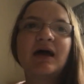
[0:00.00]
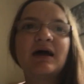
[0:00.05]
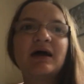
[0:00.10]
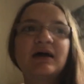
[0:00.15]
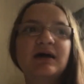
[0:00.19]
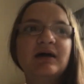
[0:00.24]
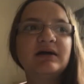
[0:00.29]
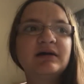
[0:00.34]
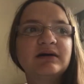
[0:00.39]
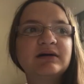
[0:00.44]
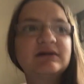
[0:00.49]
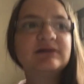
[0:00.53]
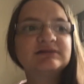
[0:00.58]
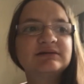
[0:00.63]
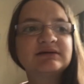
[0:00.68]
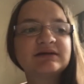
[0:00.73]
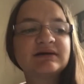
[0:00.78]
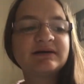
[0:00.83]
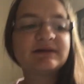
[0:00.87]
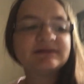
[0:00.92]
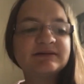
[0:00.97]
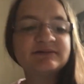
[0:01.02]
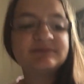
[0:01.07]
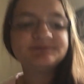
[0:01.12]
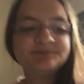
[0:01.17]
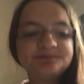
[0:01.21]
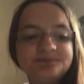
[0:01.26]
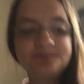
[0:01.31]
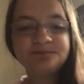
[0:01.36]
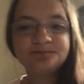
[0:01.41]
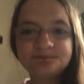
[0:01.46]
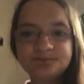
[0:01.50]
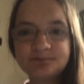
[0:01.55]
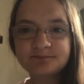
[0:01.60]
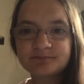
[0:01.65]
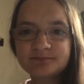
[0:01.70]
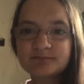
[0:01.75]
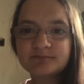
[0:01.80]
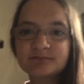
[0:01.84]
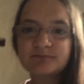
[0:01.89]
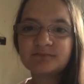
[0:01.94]
And
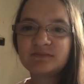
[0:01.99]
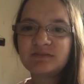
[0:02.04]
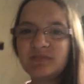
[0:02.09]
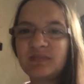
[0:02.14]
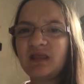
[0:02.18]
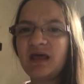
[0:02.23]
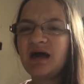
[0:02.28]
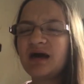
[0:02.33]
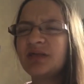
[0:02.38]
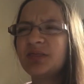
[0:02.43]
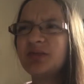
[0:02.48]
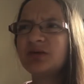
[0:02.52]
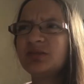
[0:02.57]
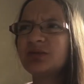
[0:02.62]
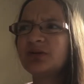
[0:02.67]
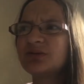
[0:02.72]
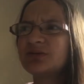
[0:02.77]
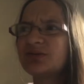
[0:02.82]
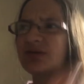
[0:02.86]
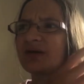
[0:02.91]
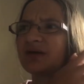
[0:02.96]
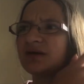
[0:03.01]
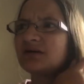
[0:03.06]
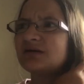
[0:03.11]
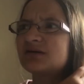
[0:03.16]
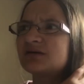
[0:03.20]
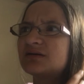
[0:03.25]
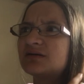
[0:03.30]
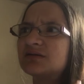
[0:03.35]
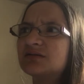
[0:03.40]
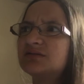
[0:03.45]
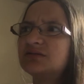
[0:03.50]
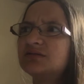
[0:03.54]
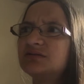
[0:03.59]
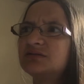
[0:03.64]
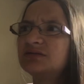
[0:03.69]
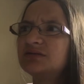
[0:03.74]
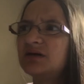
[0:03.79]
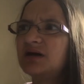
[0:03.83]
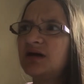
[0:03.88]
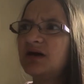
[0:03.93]
I think there's like a
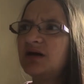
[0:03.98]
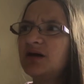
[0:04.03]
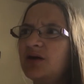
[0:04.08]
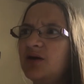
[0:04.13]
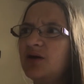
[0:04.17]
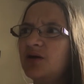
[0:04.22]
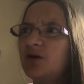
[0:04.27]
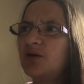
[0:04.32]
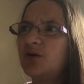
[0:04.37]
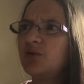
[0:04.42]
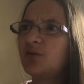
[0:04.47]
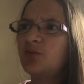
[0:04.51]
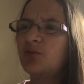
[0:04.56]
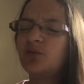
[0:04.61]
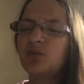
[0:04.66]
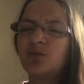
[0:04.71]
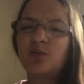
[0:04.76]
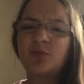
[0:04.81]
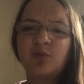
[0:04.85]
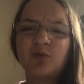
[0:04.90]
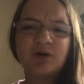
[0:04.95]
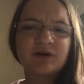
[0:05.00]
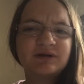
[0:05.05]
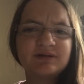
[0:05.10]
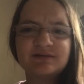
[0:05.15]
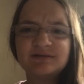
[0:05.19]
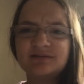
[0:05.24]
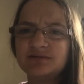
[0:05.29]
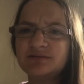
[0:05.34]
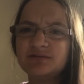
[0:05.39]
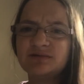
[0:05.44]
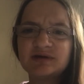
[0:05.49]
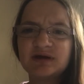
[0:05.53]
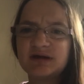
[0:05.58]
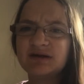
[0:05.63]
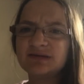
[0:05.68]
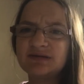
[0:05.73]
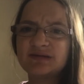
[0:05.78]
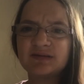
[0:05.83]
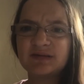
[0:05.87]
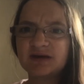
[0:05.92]
1 in 2
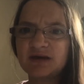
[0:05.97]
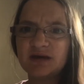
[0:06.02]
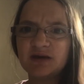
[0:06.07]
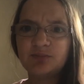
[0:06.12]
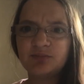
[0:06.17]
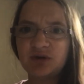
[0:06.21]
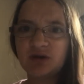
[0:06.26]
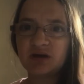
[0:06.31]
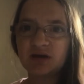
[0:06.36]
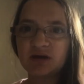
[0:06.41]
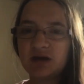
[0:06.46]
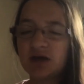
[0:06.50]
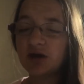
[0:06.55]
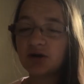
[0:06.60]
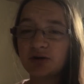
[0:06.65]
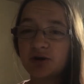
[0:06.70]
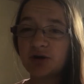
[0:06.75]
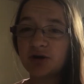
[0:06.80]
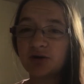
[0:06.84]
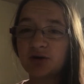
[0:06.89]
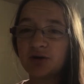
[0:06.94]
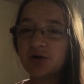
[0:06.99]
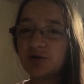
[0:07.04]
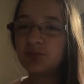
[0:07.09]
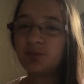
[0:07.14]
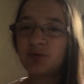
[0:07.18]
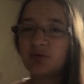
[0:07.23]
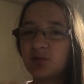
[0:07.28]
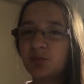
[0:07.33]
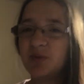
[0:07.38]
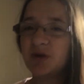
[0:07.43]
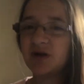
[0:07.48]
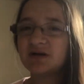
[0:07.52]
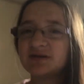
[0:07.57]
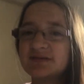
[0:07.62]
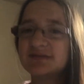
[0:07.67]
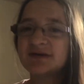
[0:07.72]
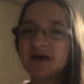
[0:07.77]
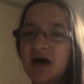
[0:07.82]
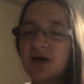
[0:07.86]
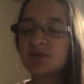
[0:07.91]
chance of the kid being a carrier if both
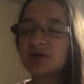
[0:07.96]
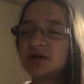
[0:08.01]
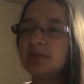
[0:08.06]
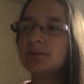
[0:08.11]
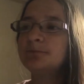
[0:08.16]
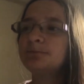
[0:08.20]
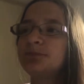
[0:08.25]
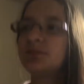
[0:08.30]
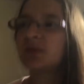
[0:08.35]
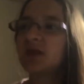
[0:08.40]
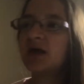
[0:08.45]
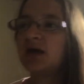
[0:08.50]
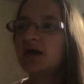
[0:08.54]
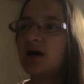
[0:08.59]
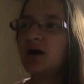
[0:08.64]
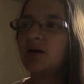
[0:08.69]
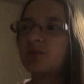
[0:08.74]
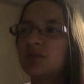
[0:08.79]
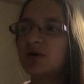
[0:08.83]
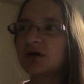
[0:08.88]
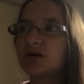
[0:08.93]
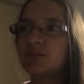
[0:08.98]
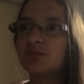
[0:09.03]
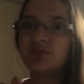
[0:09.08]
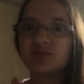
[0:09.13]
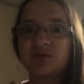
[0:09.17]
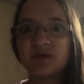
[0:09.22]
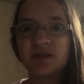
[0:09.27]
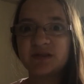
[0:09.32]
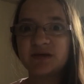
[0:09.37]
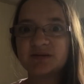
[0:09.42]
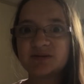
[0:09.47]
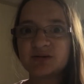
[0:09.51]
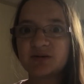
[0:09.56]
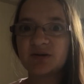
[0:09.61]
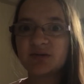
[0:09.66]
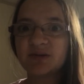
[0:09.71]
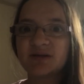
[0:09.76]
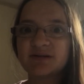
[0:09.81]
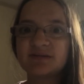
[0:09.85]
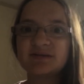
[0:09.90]
parents have it. I'm not completely sure
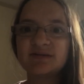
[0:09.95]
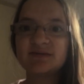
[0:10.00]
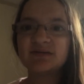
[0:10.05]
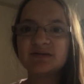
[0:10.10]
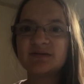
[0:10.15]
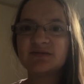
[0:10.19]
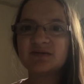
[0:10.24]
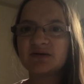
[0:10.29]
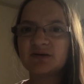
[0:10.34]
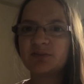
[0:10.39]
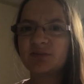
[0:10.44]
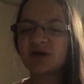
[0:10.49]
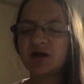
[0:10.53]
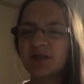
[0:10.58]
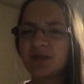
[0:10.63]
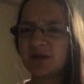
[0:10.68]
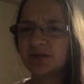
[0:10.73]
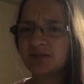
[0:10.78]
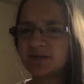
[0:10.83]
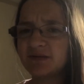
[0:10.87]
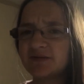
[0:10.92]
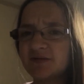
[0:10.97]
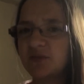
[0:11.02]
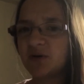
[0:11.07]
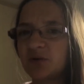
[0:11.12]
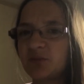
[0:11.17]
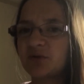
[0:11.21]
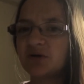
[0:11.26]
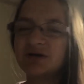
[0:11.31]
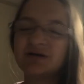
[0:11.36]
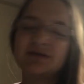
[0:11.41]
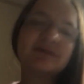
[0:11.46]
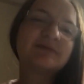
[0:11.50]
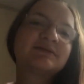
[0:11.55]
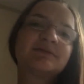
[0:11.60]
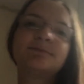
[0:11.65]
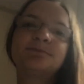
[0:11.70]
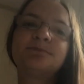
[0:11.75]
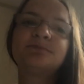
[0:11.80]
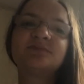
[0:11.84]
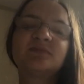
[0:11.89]
on that statistic, but I think that's about where it is.